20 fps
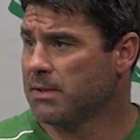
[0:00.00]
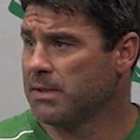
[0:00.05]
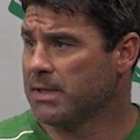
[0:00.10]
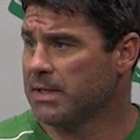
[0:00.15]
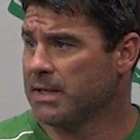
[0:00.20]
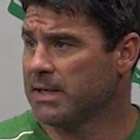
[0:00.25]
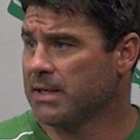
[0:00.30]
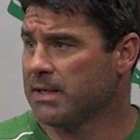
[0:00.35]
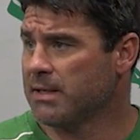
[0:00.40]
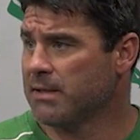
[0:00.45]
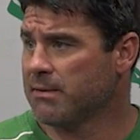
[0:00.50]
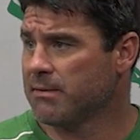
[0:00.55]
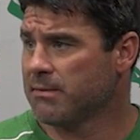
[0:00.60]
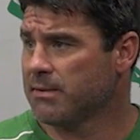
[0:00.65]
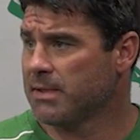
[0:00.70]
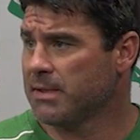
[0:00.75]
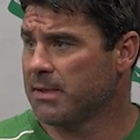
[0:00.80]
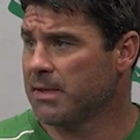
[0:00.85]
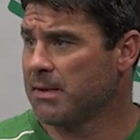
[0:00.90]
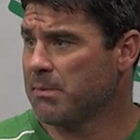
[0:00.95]
And, again,
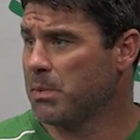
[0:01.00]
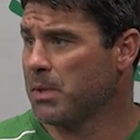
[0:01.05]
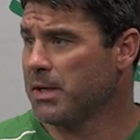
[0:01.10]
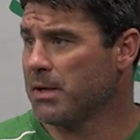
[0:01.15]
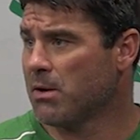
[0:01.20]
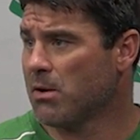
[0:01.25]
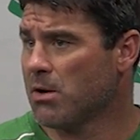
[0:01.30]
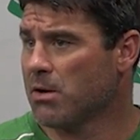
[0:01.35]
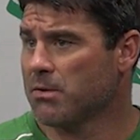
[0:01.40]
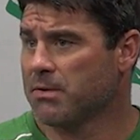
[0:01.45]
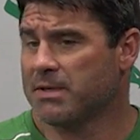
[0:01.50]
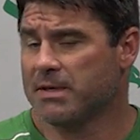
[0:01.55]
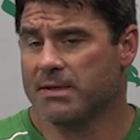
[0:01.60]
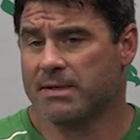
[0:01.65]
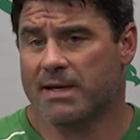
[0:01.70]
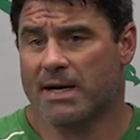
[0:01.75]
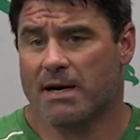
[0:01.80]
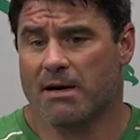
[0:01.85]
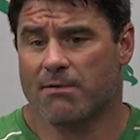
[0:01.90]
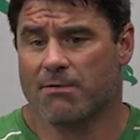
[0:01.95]
they played hard the
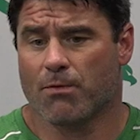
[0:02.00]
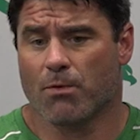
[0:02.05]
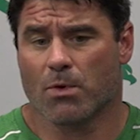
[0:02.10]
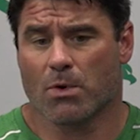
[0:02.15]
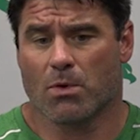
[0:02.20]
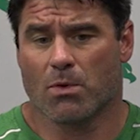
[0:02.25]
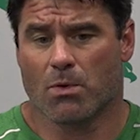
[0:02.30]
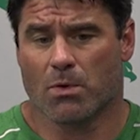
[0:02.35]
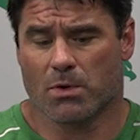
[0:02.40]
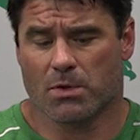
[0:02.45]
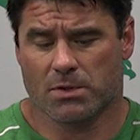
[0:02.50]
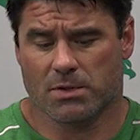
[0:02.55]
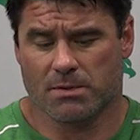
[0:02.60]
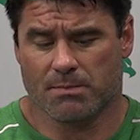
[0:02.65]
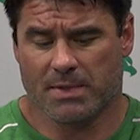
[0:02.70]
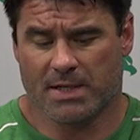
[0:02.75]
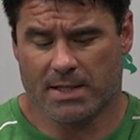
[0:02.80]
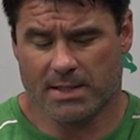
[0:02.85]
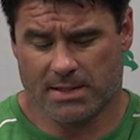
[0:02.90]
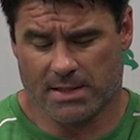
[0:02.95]
entire four quarters.
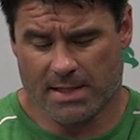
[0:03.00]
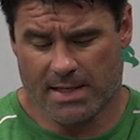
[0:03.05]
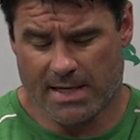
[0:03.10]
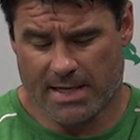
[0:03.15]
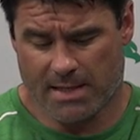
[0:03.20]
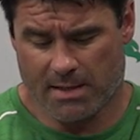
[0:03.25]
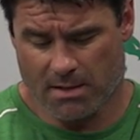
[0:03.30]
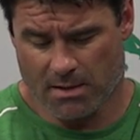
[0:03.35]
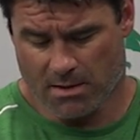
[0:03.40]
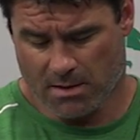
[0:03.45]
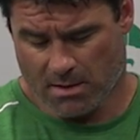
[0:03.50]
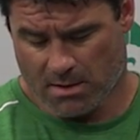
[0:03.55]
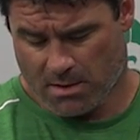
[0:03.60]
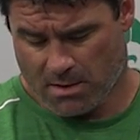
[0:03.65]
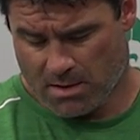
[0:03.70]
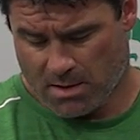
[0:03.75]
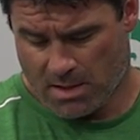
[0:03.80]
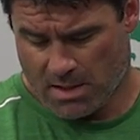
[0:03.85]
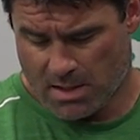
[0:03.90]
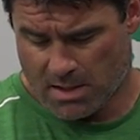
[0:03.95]
And because of that,
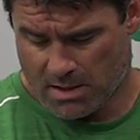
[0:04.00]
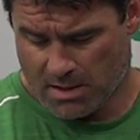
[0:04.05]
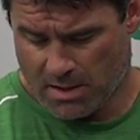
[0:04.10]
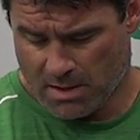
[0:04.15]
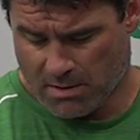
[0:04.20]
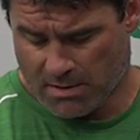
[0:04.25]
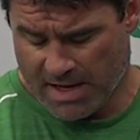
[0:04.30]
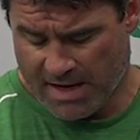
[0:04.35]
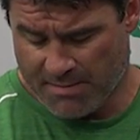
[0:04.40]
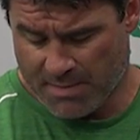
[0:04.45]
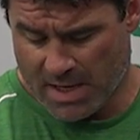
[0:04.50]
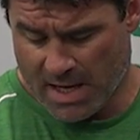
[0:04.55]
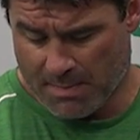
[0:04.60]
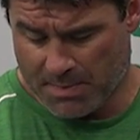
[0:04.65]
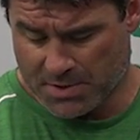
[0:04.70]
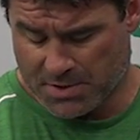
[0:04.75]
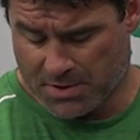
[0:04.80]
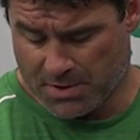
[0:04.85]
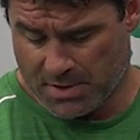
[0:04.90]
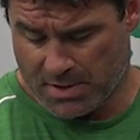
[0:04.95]
gave an
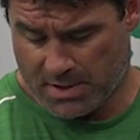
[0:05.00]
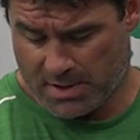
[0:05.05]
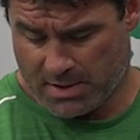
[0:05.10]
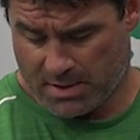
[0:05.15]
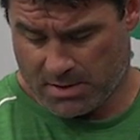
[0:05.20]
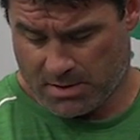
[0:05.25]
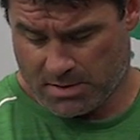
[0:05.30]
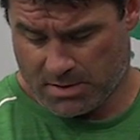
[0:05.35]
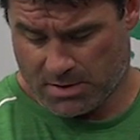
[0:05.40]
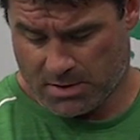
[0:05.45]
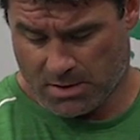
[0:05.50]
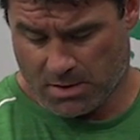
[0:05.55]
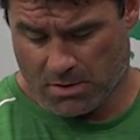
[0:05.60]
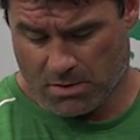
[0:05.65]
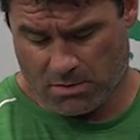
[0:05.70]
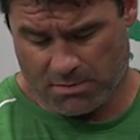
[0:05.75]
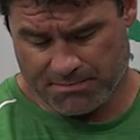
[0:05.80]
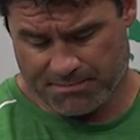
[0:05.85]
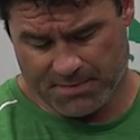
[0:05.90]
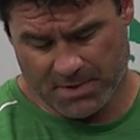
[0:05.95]
opportunity.
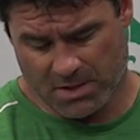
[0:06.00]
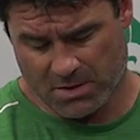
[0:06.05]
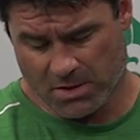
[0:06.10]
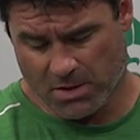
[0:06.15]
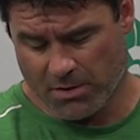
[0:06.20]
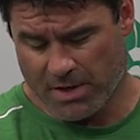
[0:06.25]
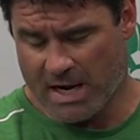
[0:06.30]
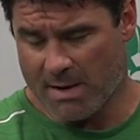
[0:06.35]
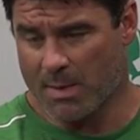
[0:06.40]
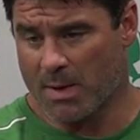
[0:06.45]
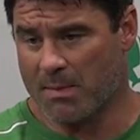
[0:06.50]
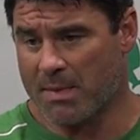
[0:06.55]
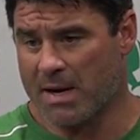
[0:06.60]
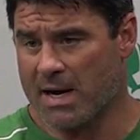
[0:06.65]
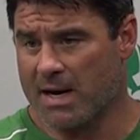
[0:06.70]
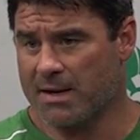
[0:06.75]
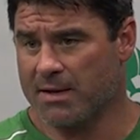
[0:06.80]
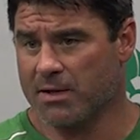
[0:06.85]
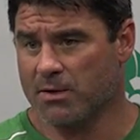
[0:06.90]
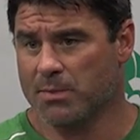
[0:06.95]
So there's no doubt in my
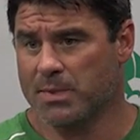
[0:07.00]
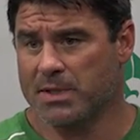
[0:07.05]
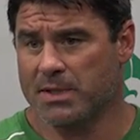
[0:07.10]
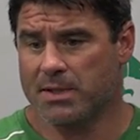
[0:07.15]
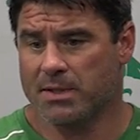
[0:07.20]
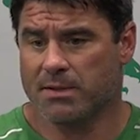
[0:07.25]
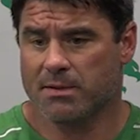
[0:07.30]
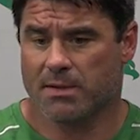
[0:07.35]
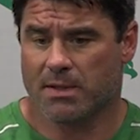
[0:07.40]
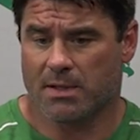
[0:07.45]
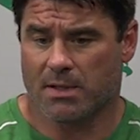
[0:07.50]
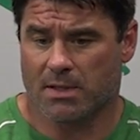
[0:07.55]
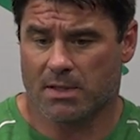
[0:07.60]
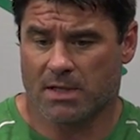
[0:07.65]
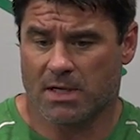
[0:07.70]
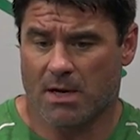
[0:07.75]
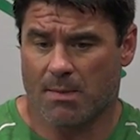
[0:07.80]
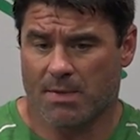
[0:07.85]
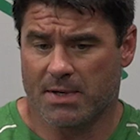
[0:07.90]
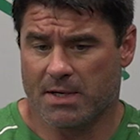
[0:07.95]
mind they'll be
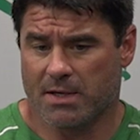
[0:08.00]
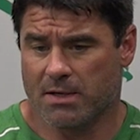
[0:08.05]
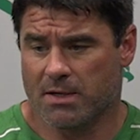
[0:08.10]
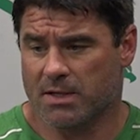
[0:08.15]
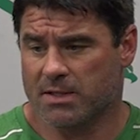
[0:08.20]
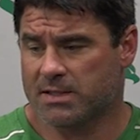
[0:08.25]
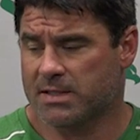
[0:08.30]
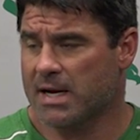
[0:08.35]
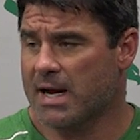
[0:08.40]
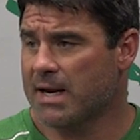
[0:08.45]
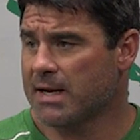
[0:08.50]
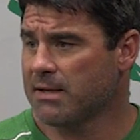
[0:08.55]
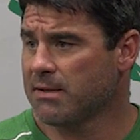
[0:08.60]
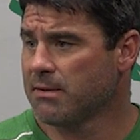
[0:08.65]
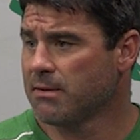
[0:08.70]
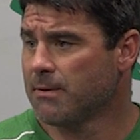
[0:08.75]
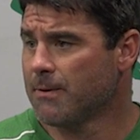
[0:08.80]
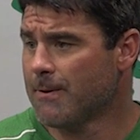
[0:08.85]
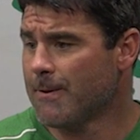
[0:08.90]
coming here excited.